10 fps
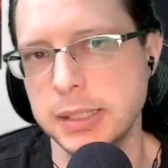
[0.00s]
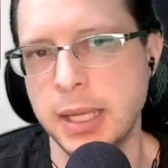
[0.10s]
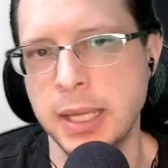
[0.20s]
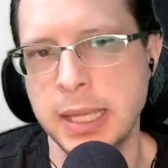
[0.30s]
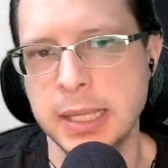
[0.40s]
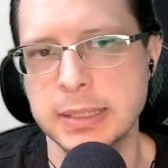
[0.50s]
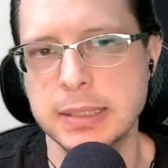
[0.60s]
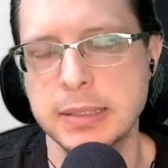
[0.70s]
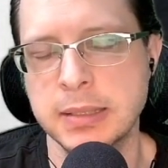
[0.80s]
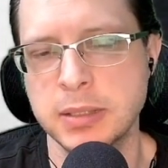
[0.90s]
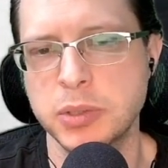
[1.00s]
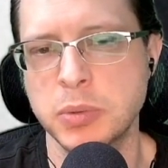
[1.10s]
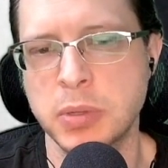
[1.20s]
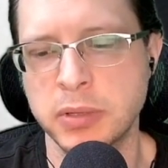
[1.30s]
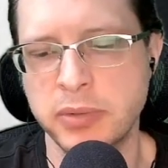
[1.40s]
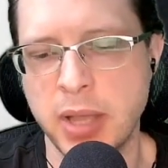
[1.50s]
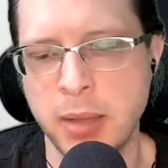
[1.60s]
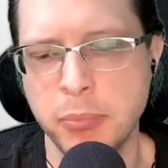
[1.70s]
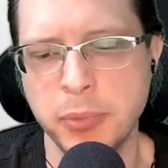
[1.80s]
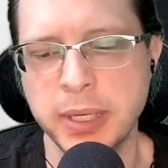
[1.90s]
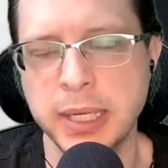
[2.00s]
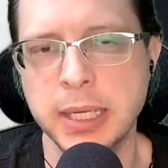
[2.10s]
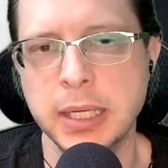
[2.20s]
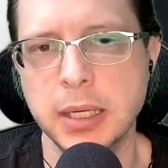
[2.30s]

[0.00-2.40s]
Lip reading: against this sort of upbringing,